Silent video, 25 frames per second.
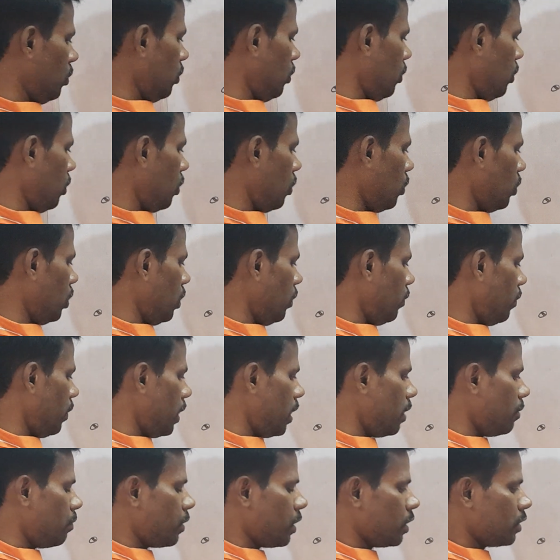Now
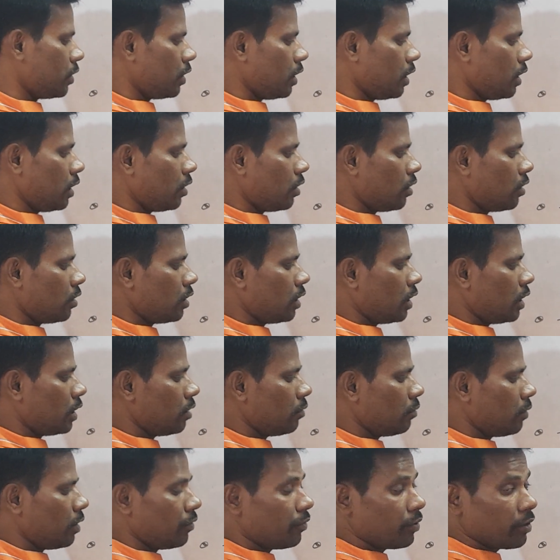dividend per share is
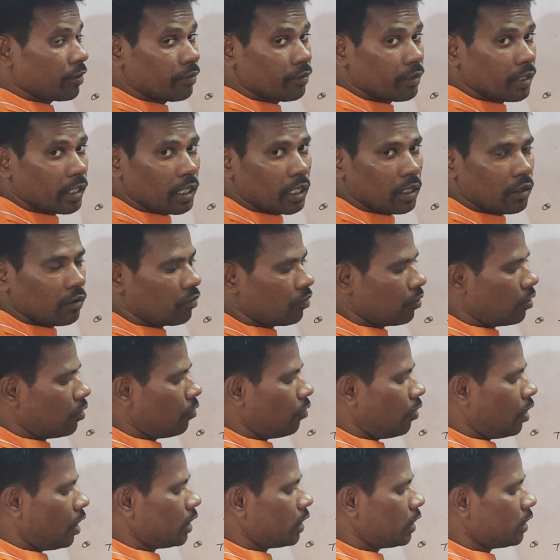nothing but 15. Now
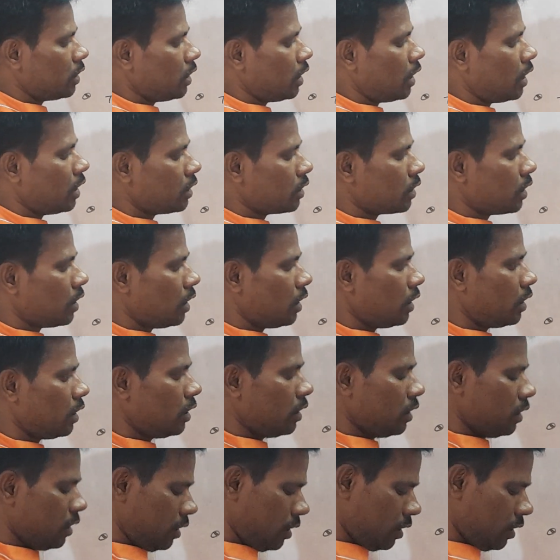what is he asking?